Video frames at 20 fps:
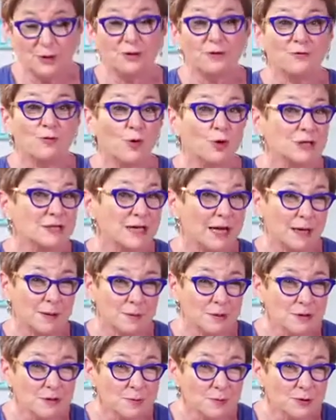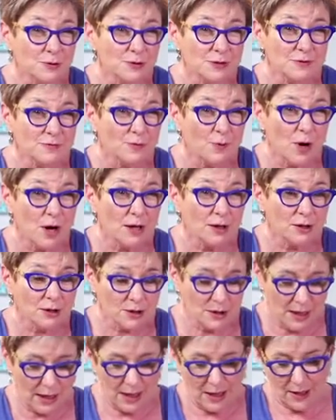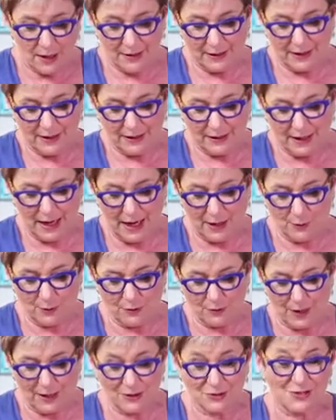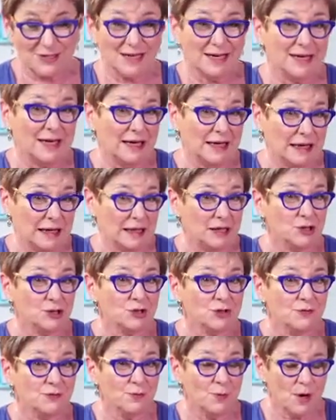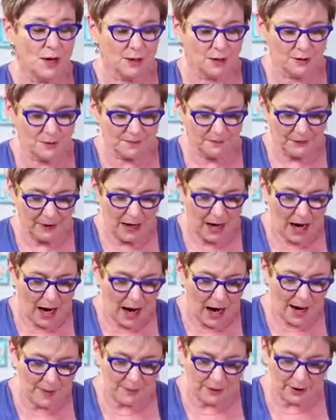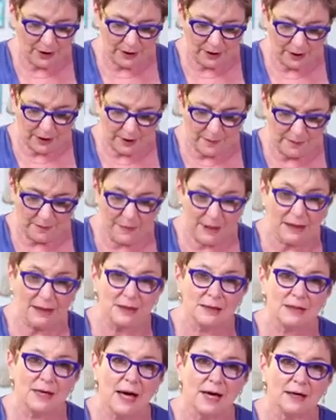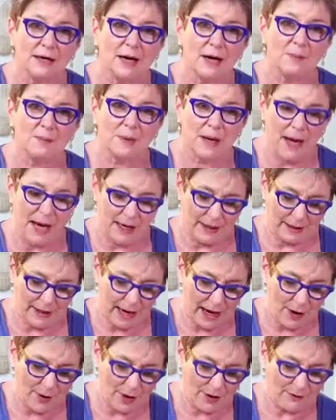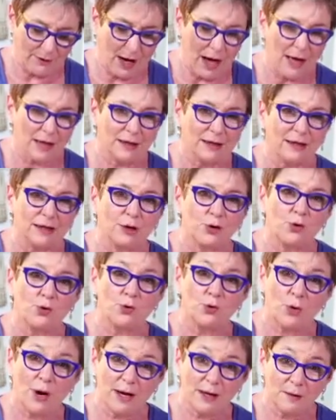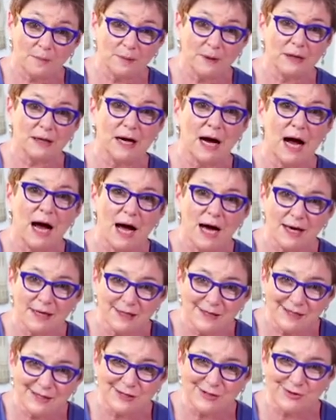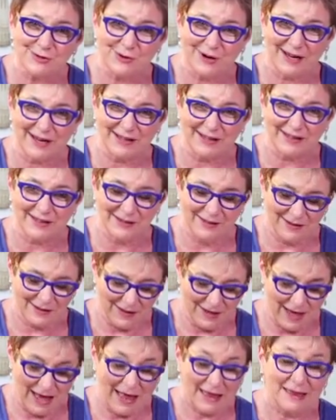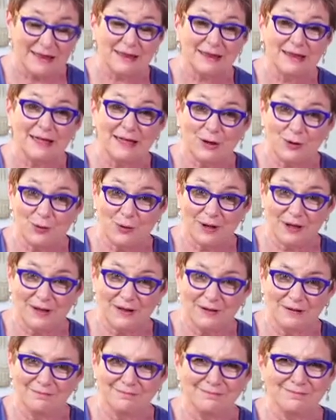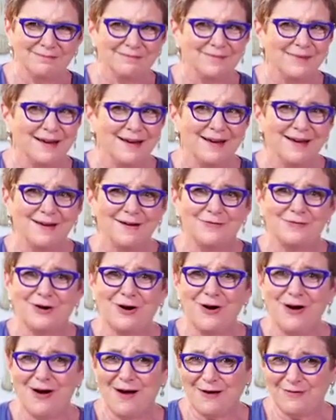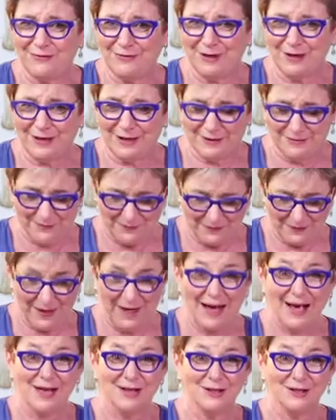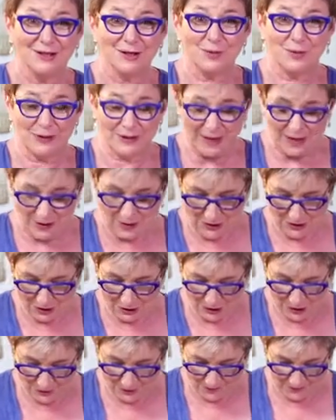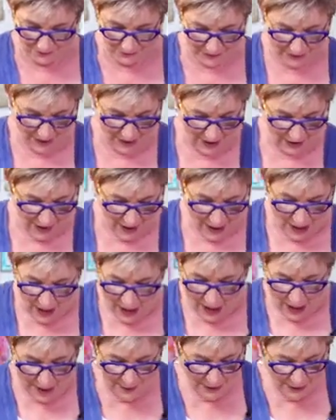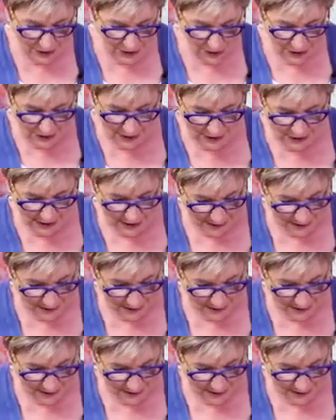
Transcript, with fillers: or four tablespoons of water. I would rather say an inch of water. I'm gonna mix that up, and now I've got an incredibly concentrated liquid of coffee. Look what that'll do. I'm going to just take